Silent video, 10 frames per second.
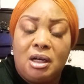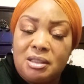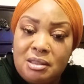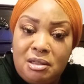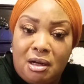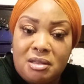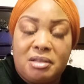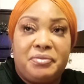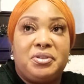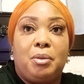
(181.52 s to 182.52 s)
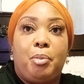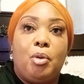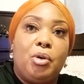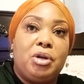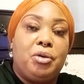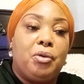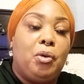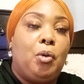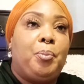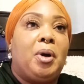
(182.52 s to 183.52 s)
lots and lots of support
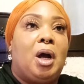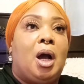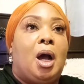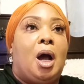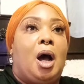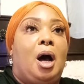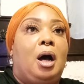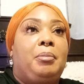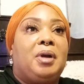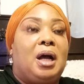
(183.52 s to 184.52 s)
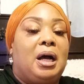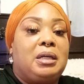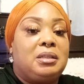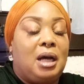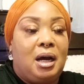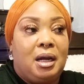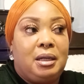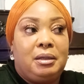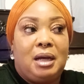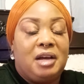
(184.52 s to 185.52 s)
group. Guys,
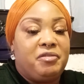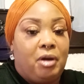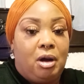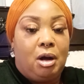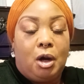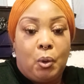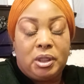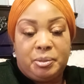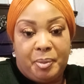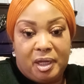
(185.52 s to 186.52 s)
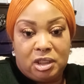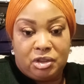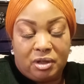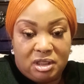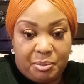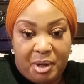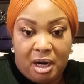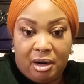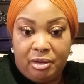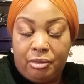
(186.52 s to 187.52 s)
I've always been
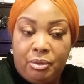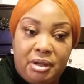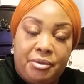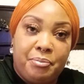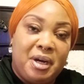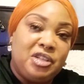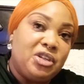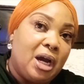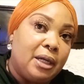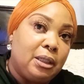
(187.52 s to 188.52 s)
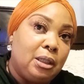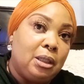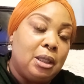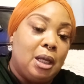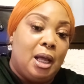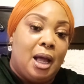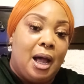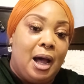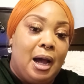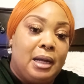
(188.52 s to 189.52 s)
transparent with my channel
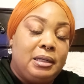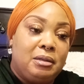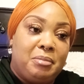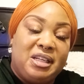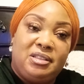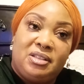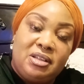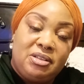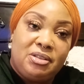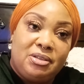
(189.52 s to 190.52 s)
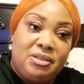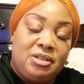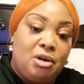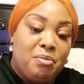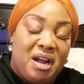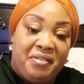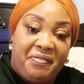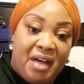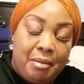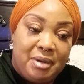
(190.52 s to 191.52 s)
and my sisters. You're my
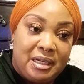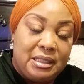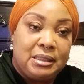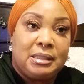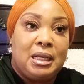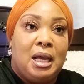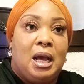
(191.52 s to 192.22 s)
families,